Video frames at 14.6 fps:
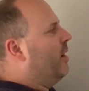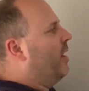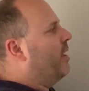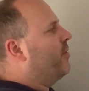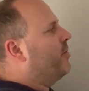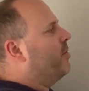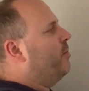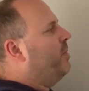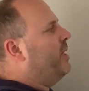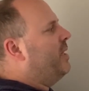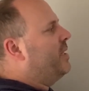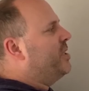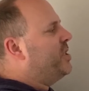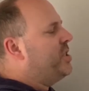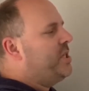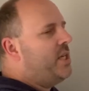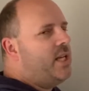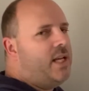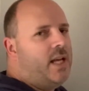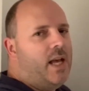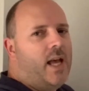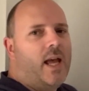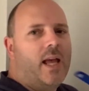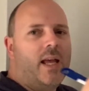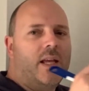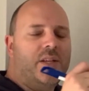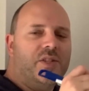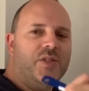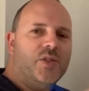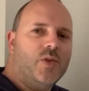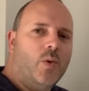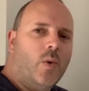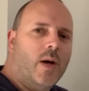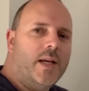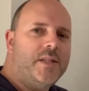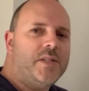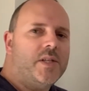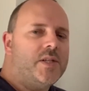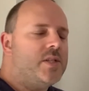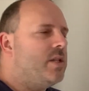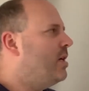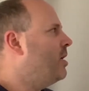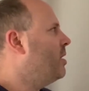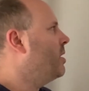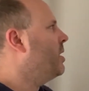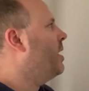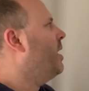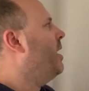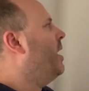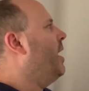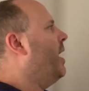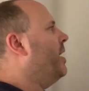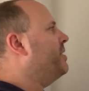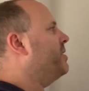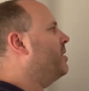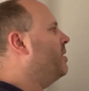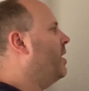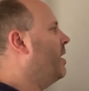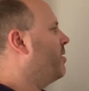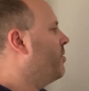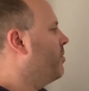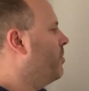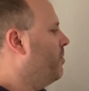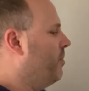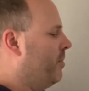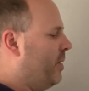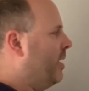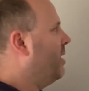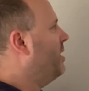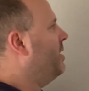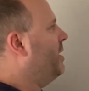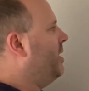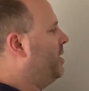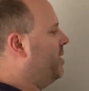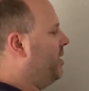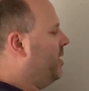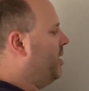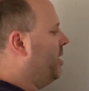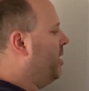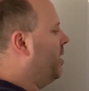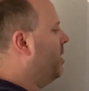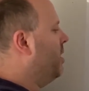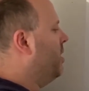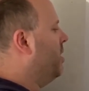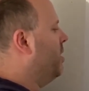the length from B to C, is twice as long as the length from D to E.